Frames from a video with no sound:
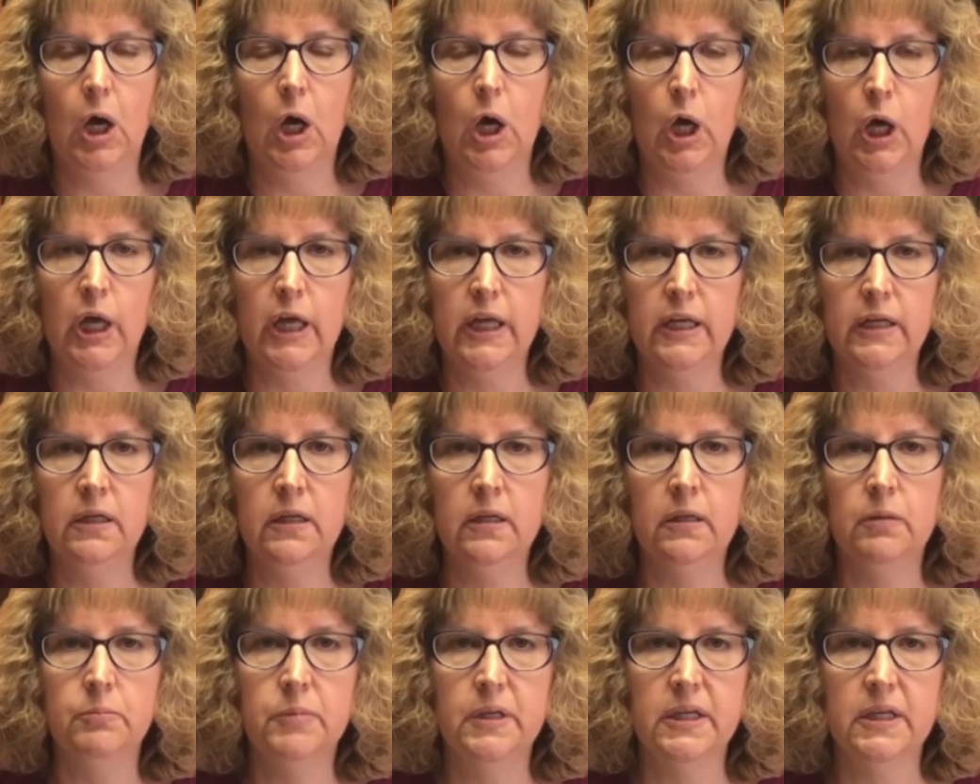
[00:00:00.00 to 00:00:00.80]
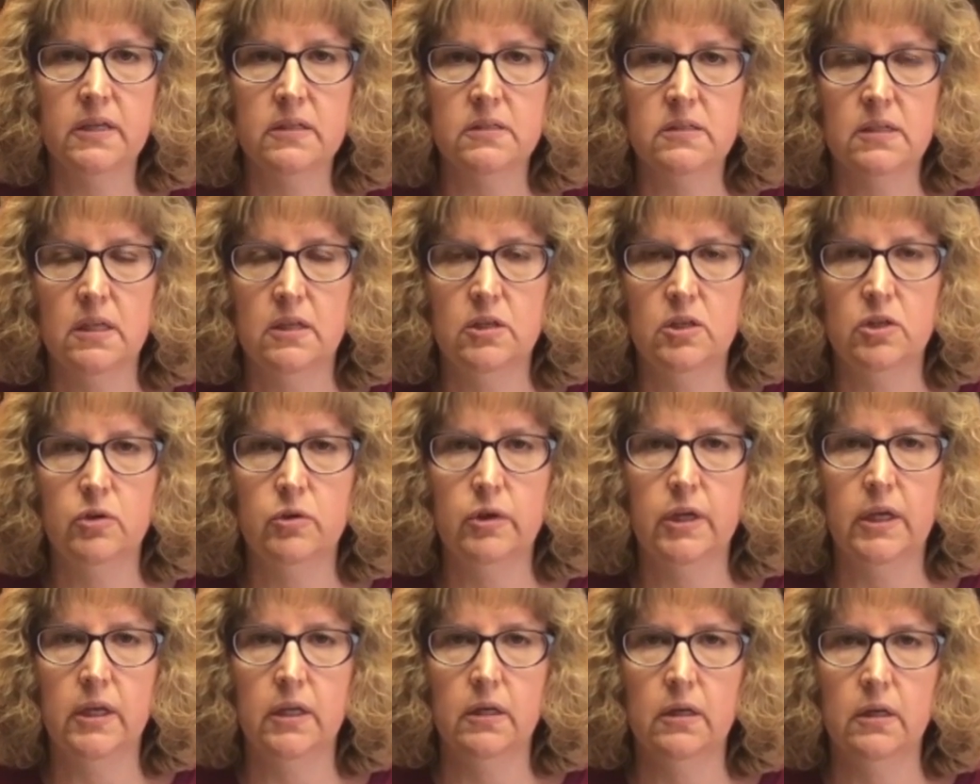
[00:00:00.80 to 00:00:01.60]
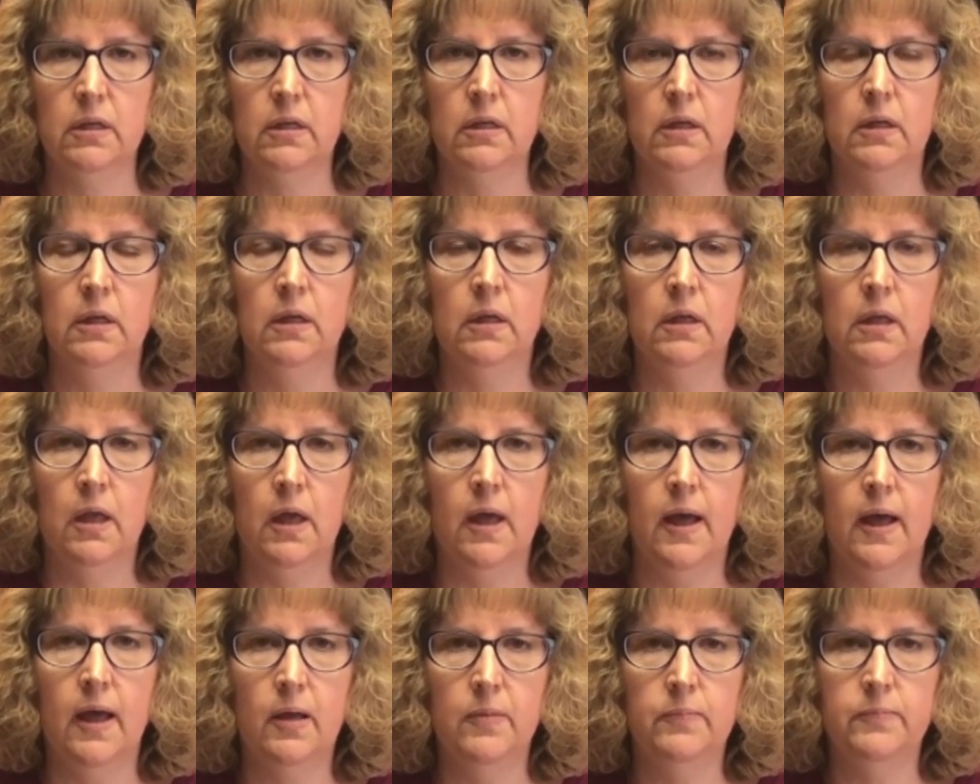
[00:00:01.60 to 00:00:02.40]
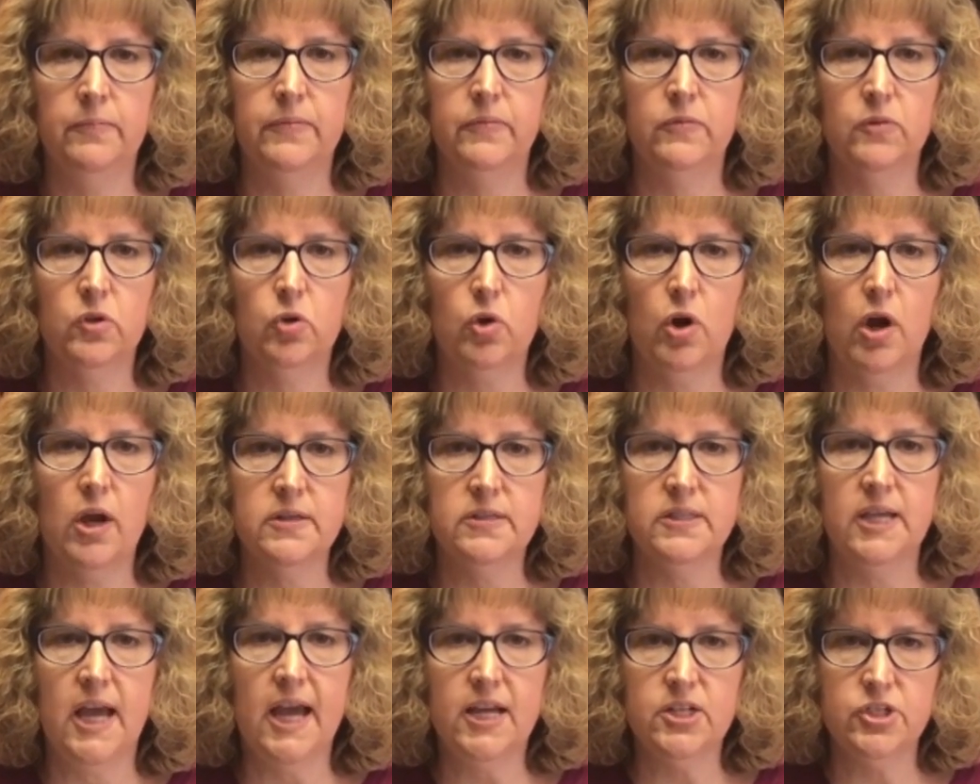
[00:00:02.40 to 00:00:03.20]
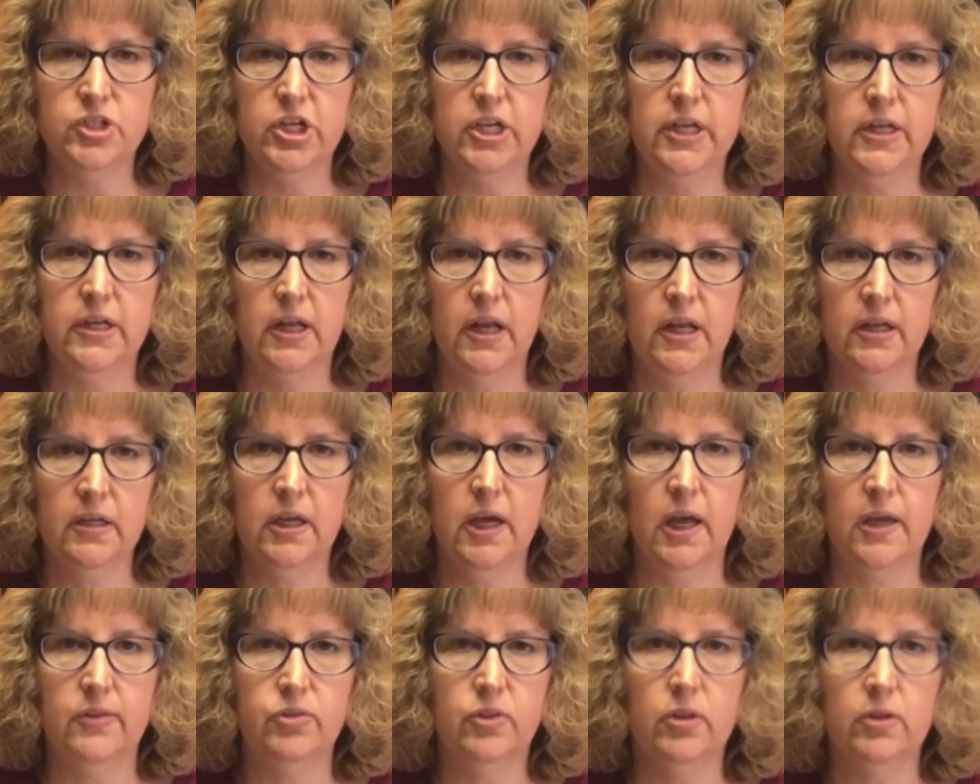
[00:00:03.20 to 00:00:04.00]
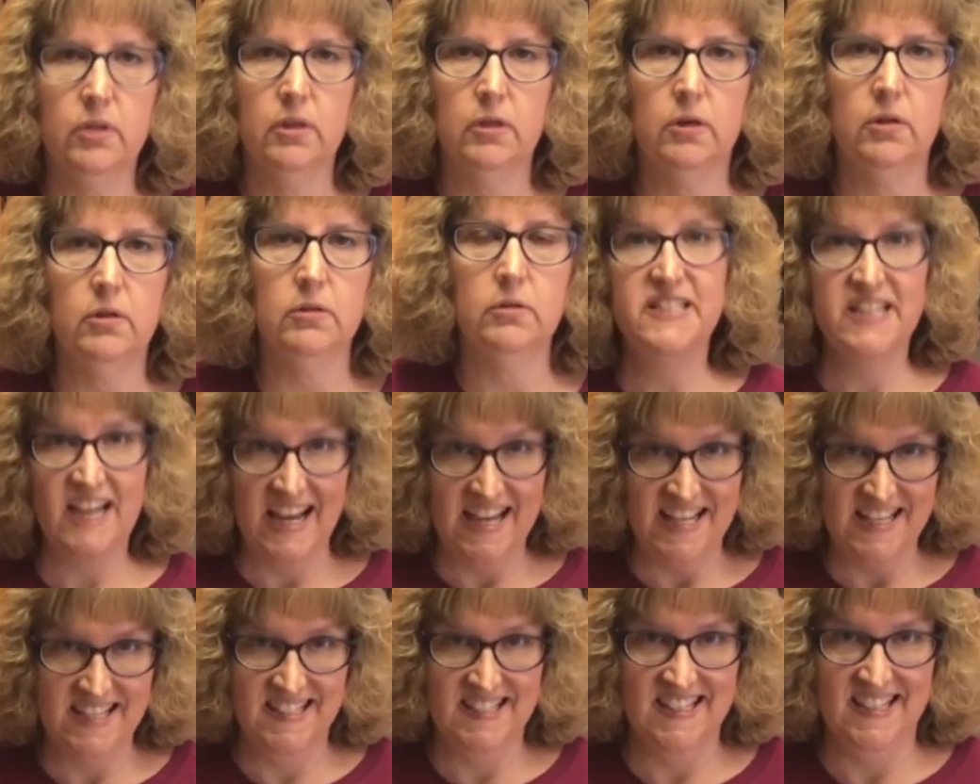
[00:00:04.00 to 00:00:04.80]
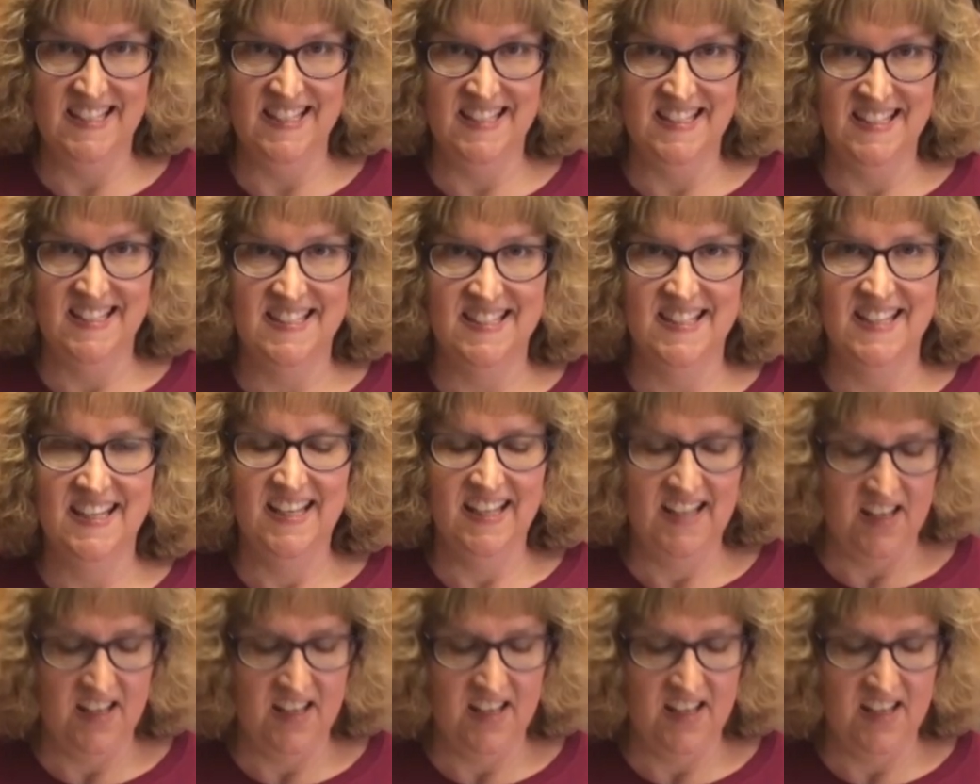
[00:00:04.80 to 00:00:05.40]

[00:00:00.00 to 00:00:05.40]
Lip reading: on because then you can cross hatch it and cut the little dices.